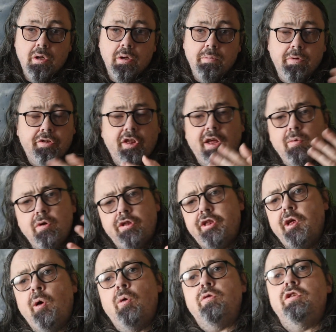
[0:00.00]
but they were
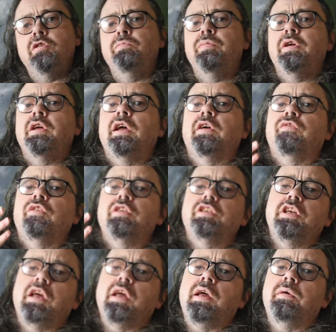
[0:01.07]
thought to be at the
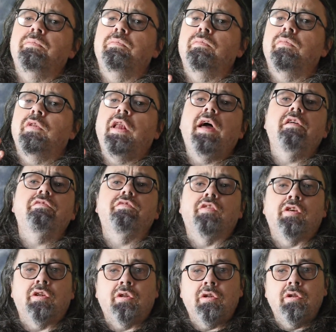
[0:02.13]
same
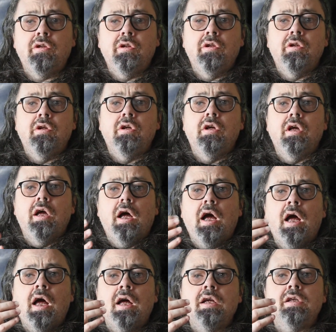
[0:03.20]
level
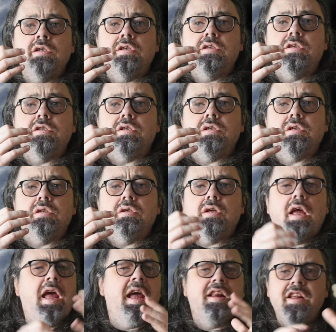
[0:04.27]
as
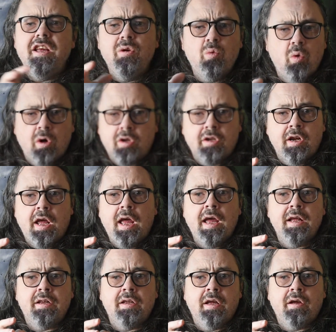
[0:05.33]
anyone
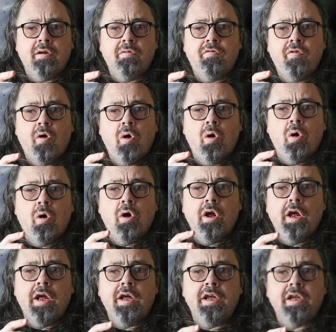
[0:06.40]
heading for
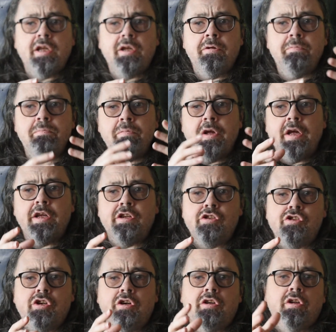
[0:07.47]
a
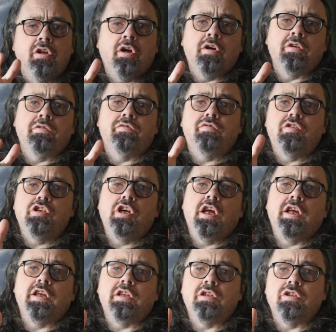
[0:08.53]
major life
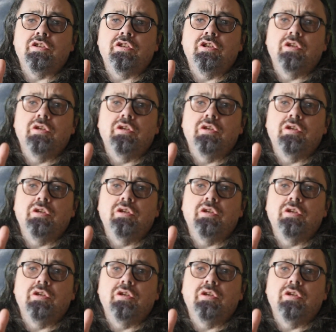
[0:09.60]
change.